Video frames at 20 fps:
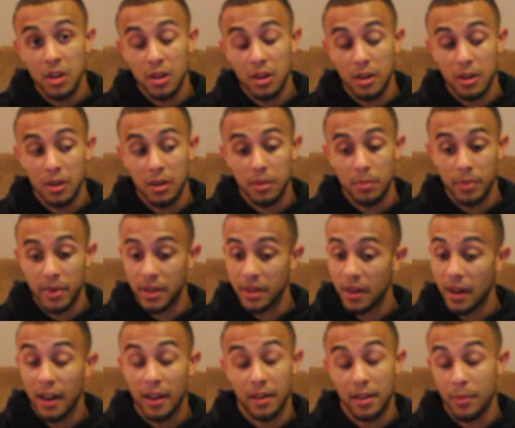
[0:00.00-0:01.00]

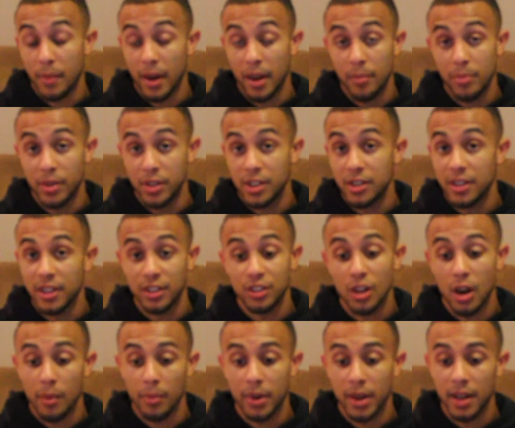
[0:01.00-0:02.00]
In my opinion, he
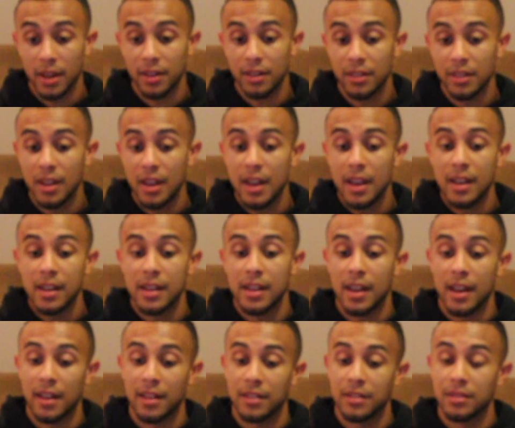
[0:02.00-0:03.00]
dominated. He
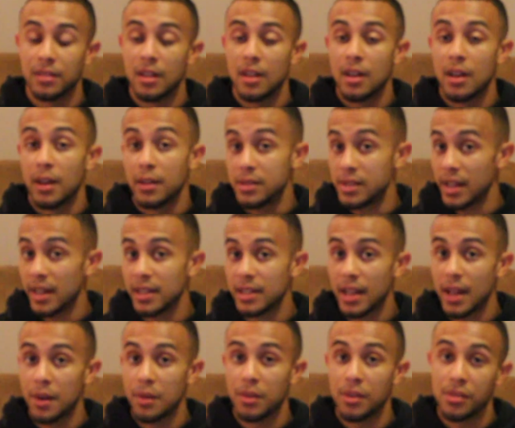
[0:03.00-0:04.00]
had a
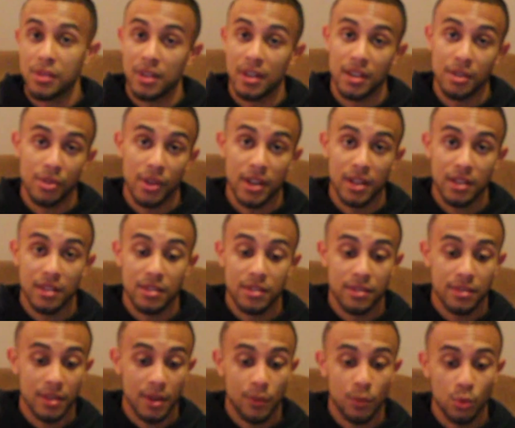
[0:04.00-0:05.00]
takedown, and then he landed
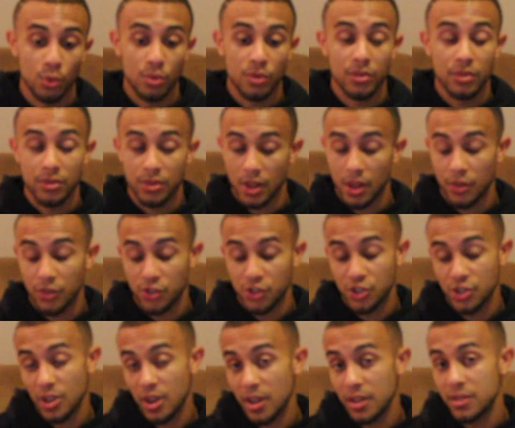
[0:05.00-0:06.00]
several solid
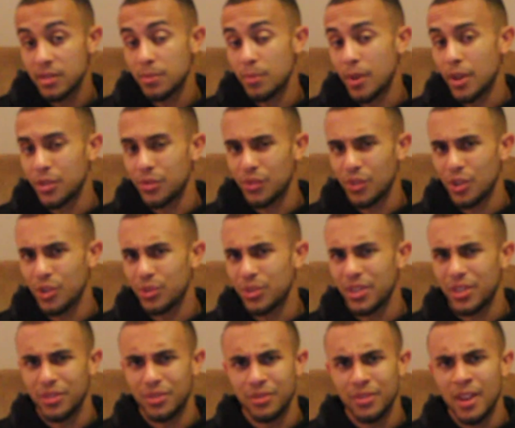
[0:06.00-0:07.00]
shots. Masvidal
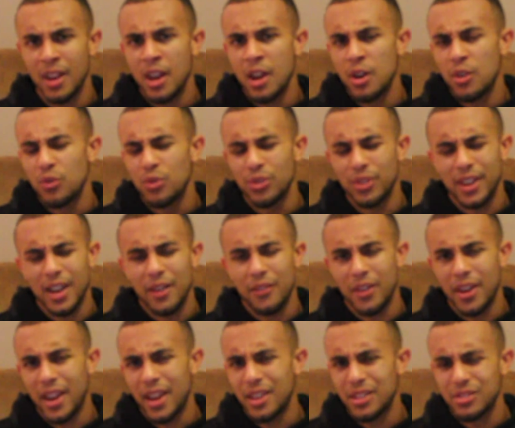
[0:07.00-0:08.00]
didn't really have
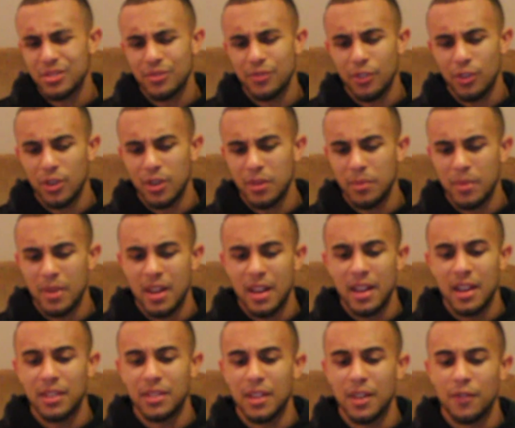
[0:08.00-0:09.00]
an answer for him
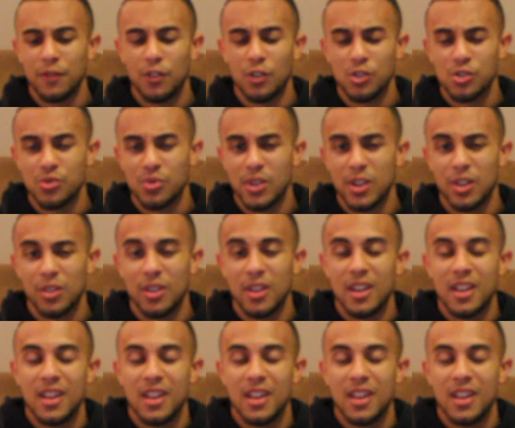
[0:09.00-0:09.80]
in that first round.